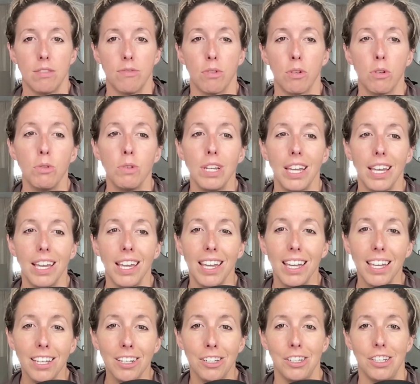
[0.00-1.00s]

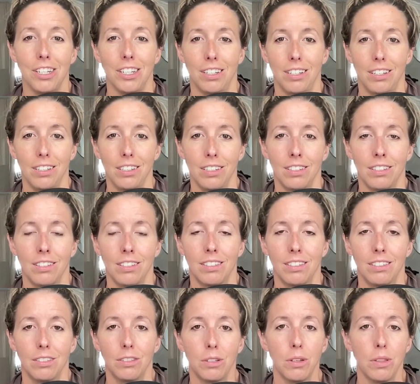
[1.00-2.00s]
Rotation,
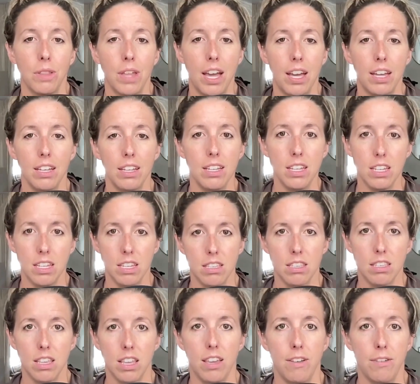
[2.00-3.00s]
so that
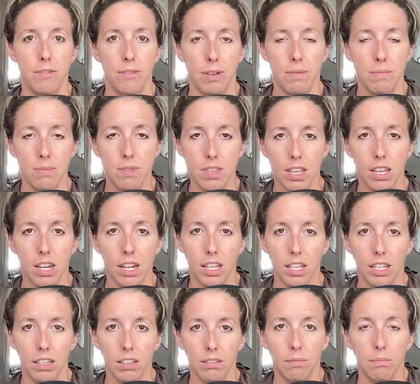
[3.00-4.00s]
is if I'm
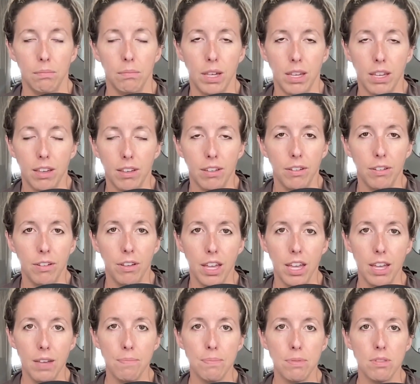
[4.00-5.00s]
sitting, my
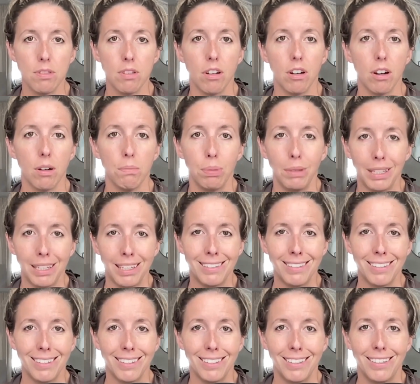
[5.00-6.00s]
hips are
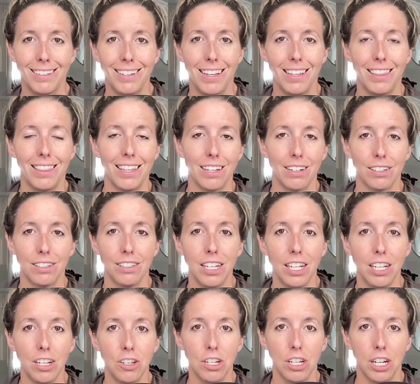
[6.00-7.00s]
planted and they are
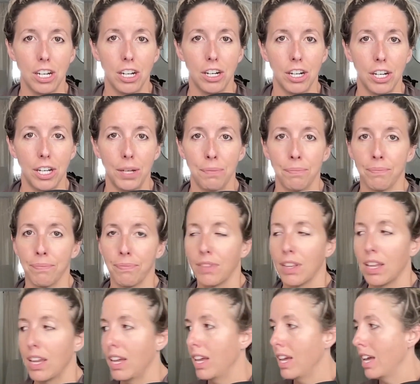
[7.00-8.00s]
stationary,
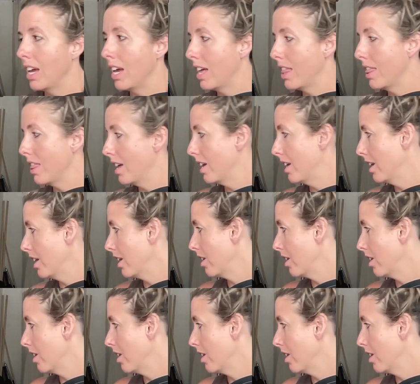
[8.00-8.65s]
and then I